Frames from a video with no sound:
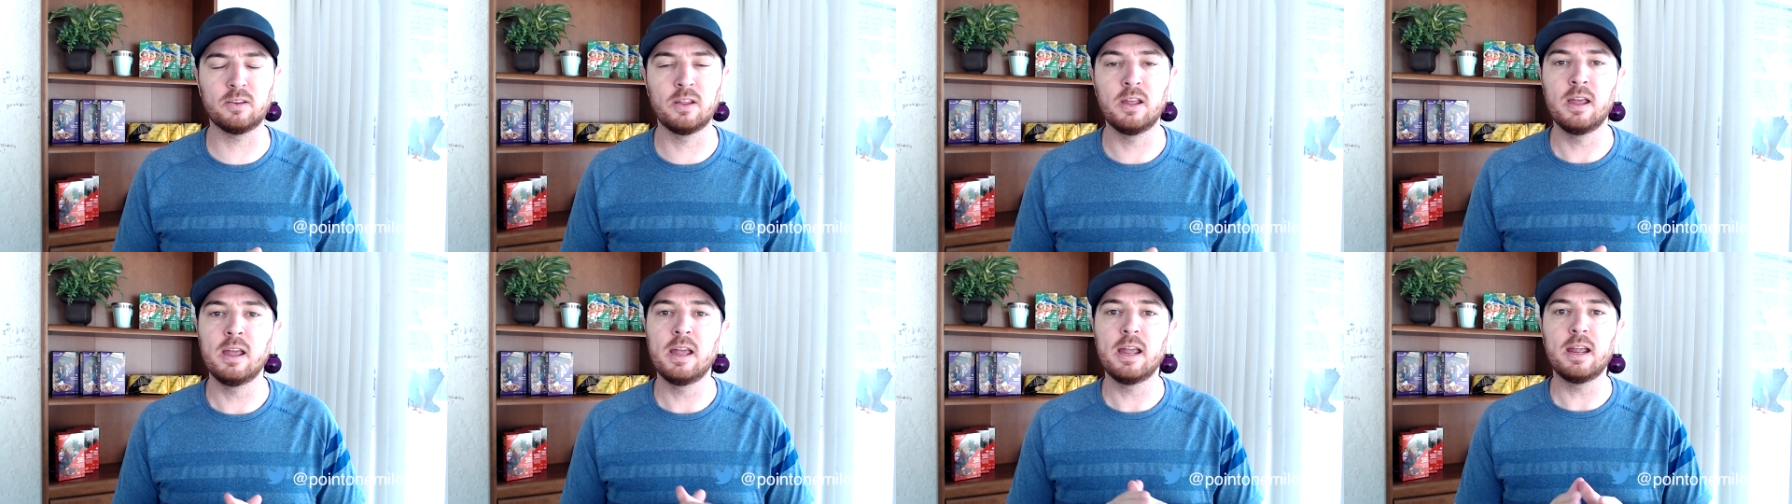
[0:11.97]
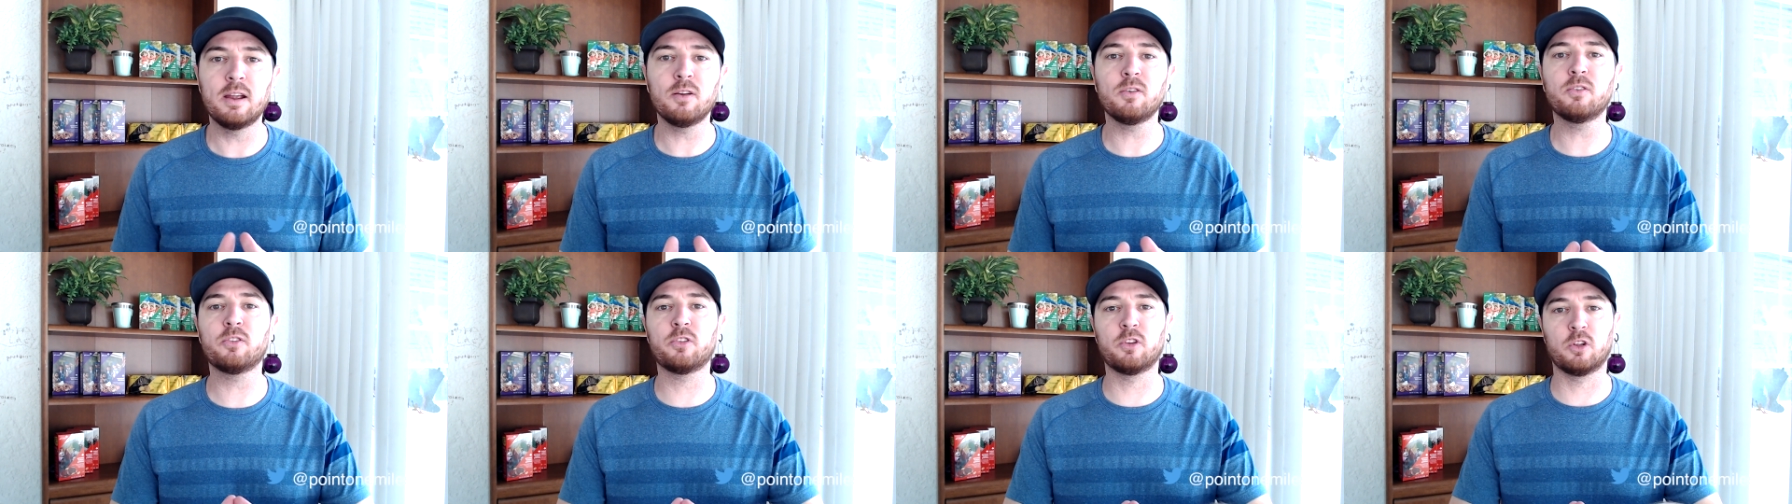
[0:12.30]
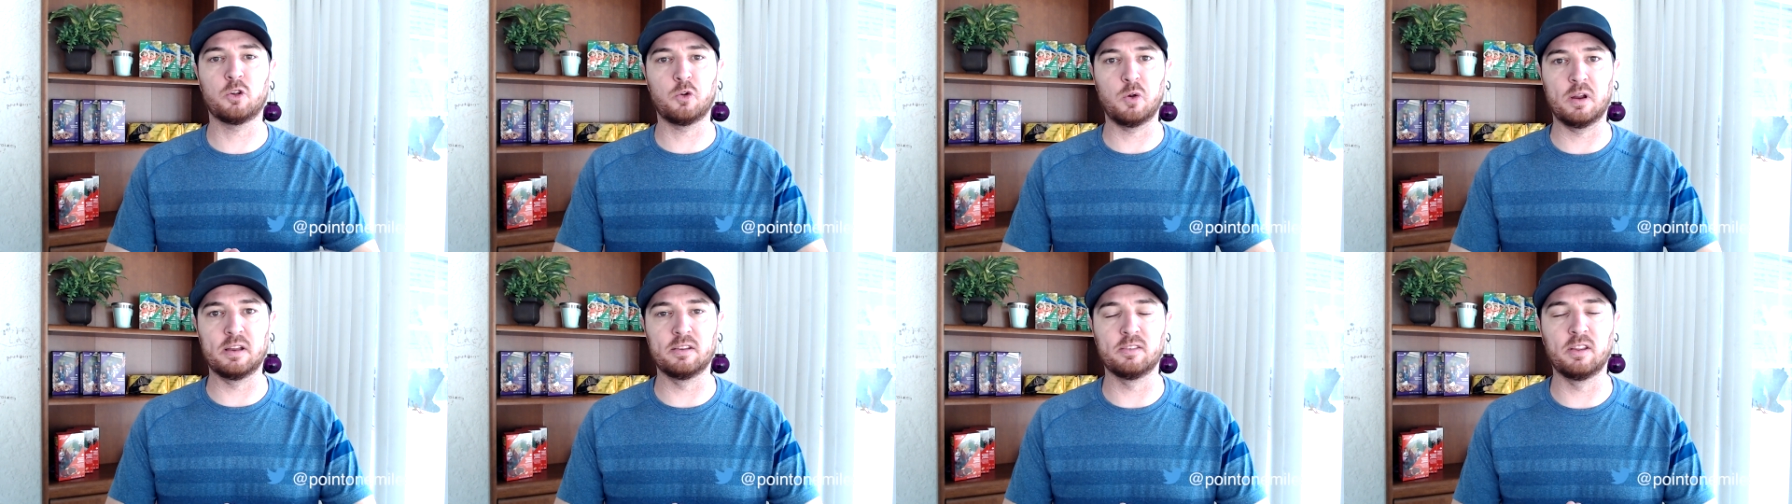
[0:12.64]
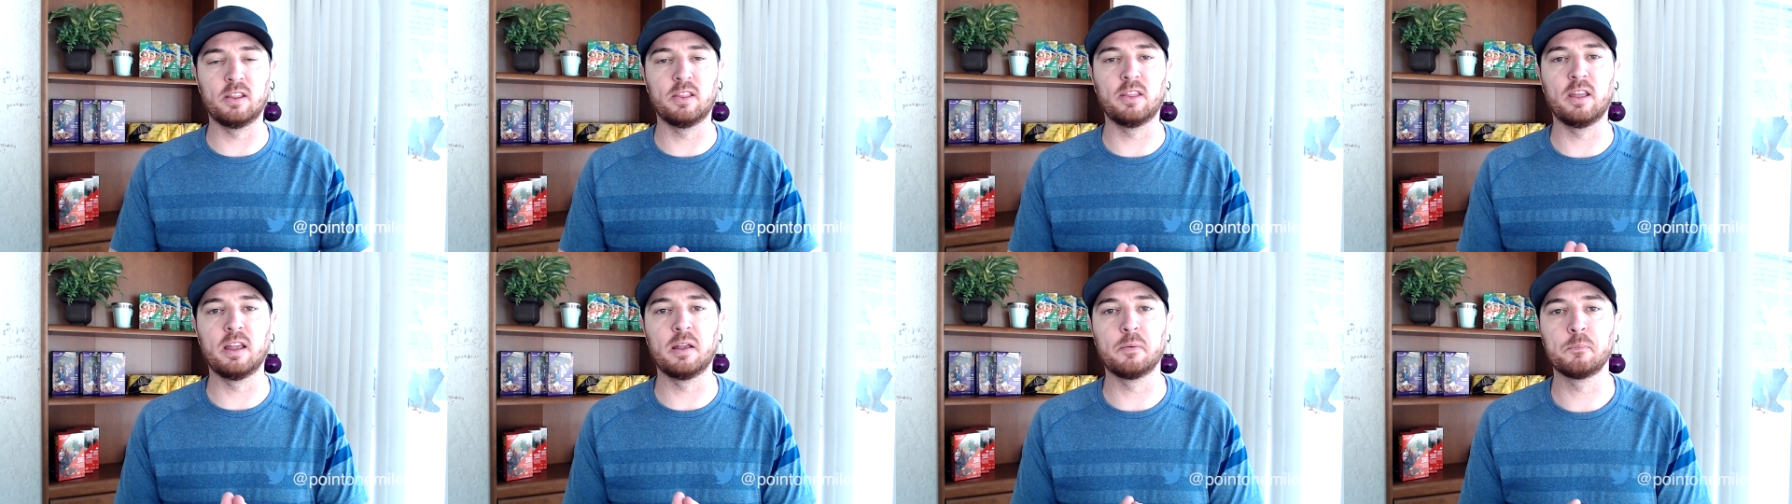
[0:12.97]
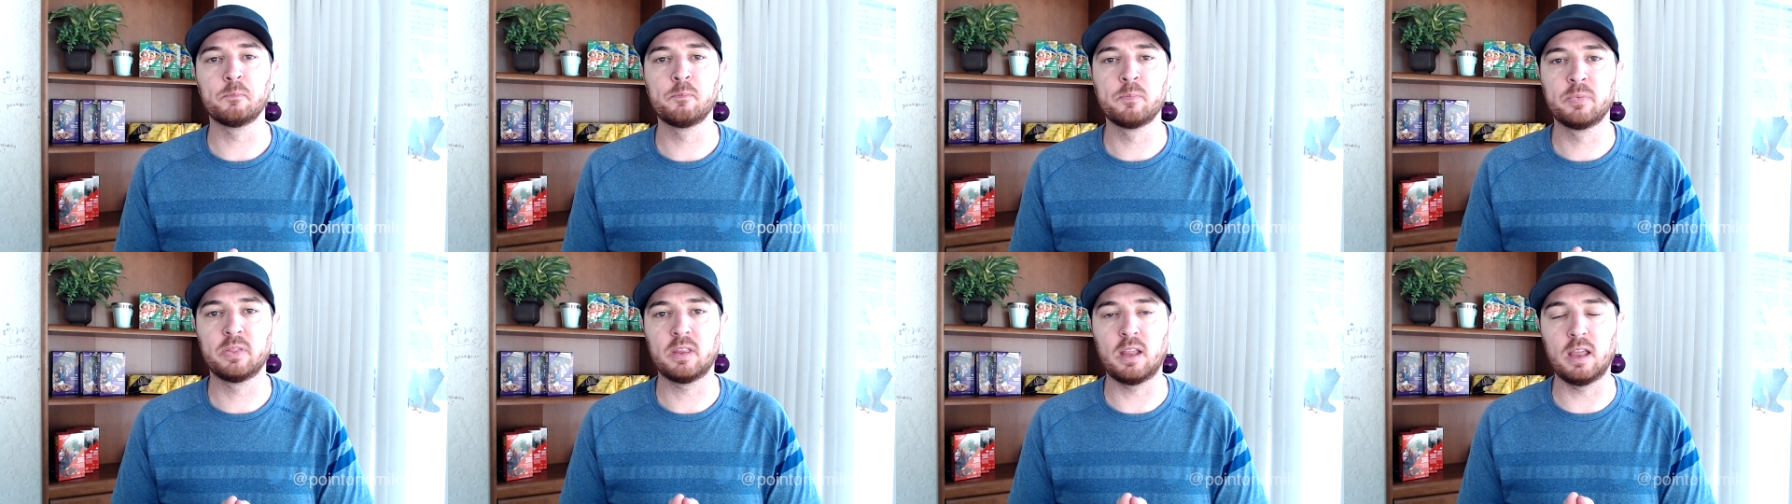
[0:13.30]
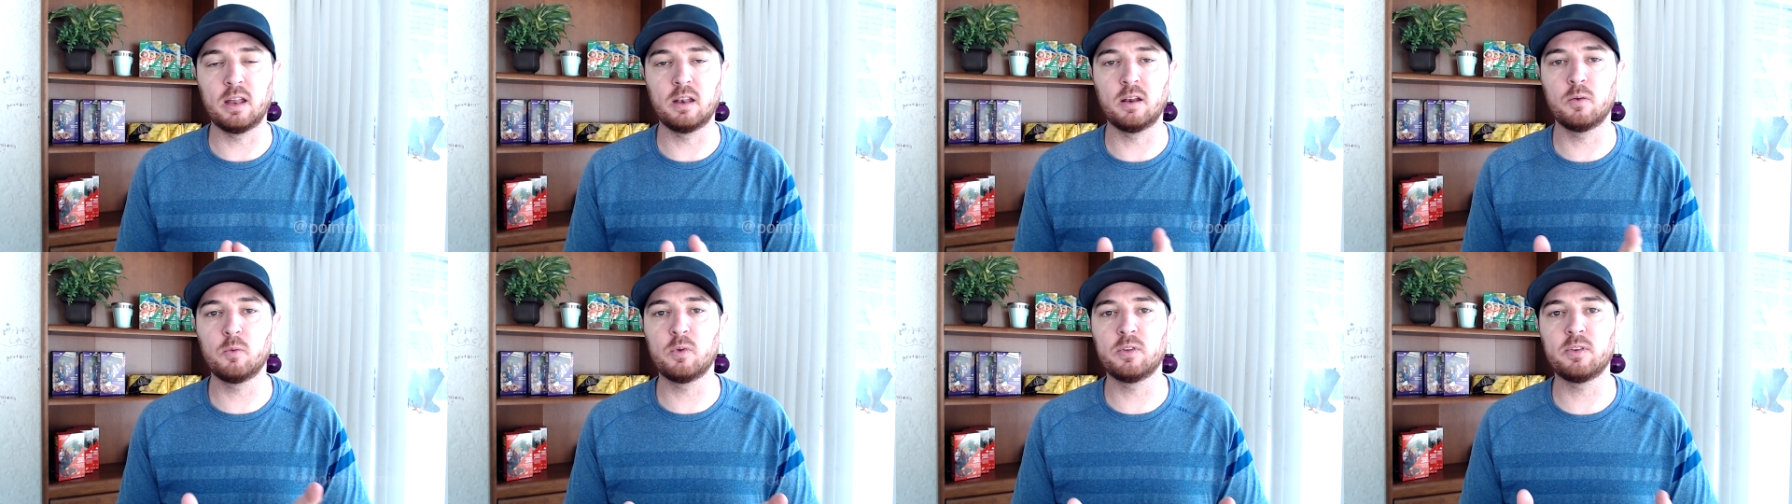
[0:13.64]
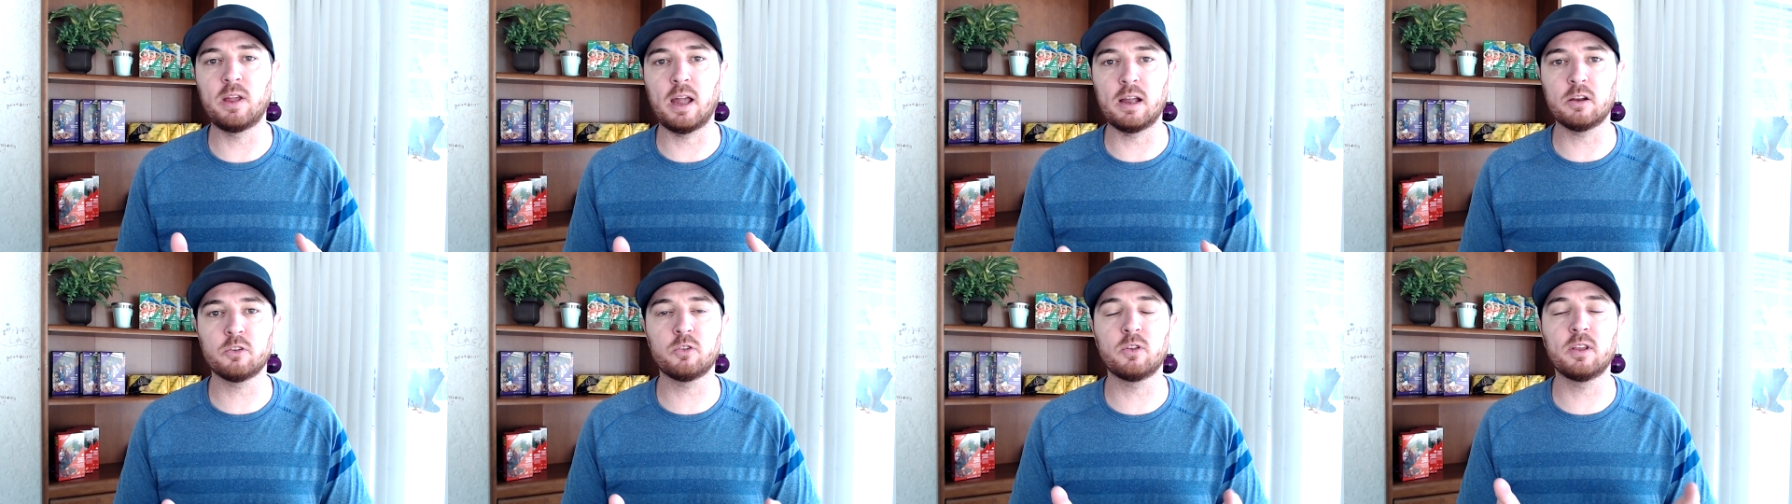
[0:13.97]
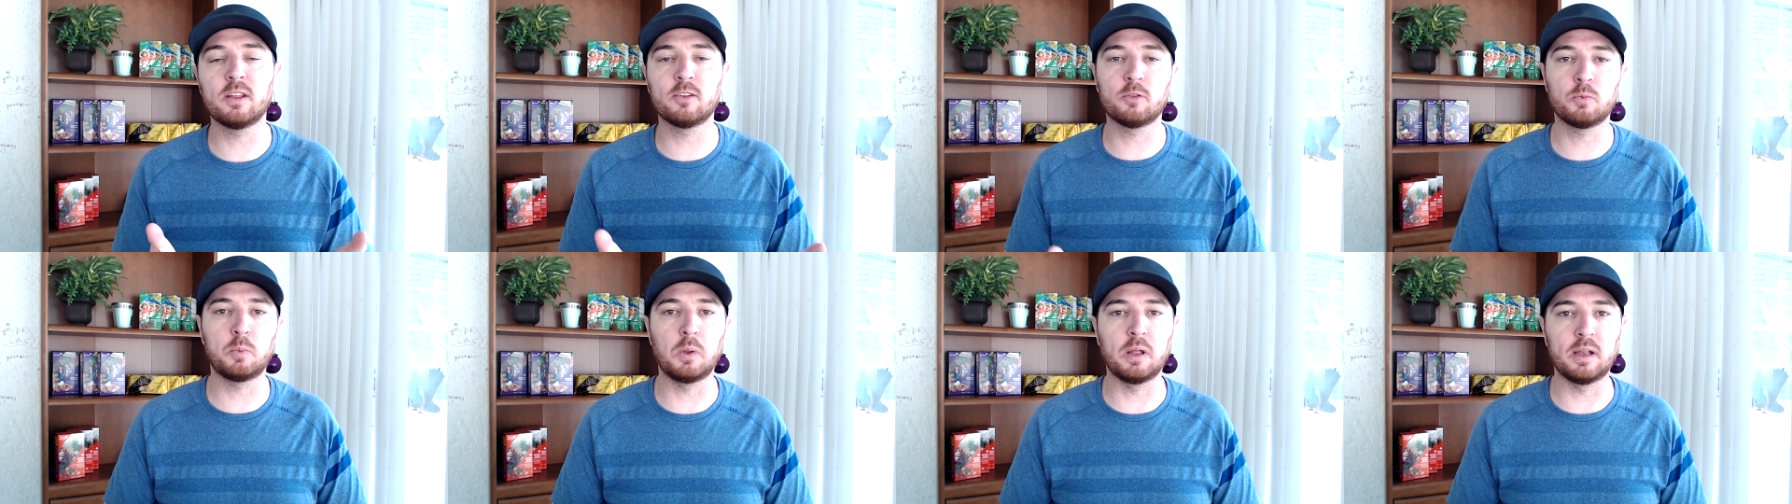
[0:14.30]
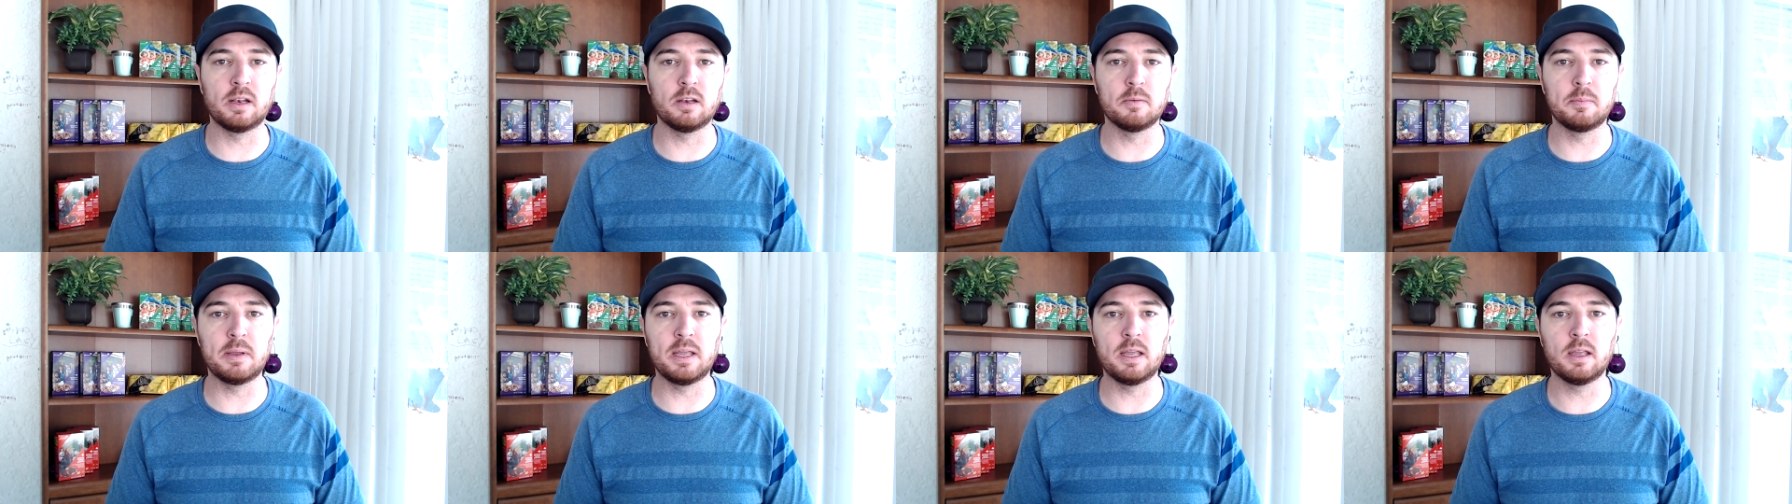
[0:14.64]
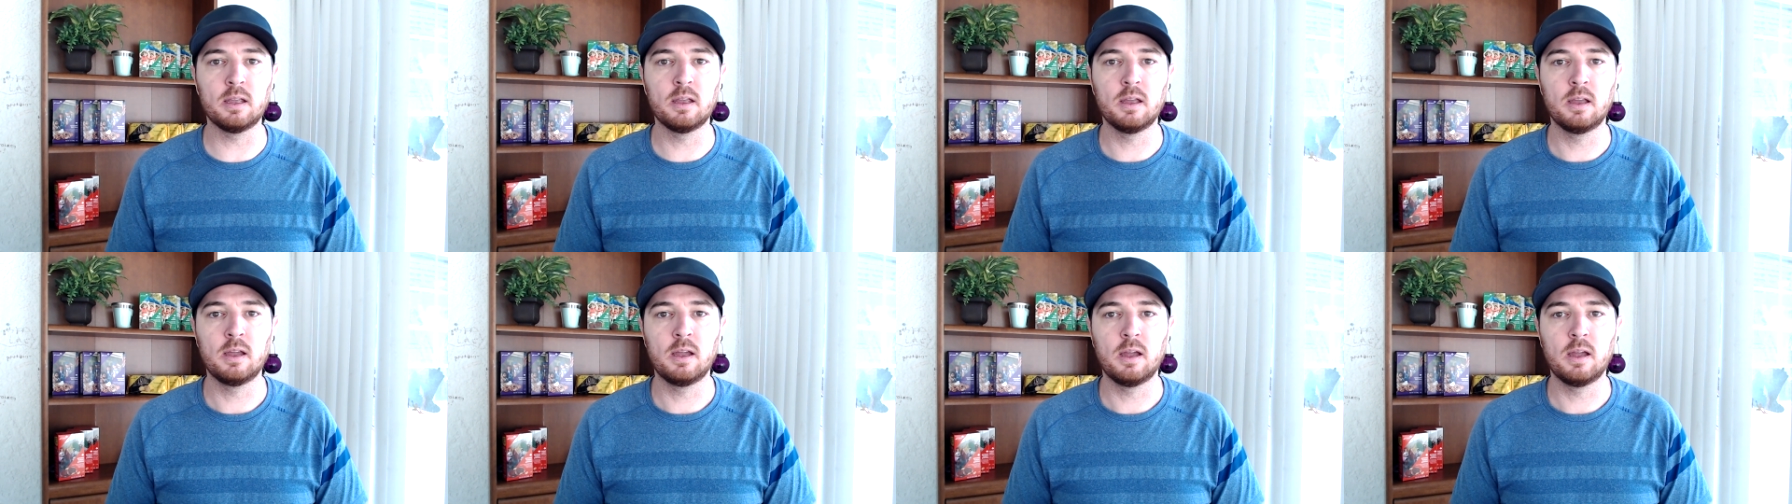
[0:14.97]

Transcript: Here's the crazy thing. And it was actually explained to me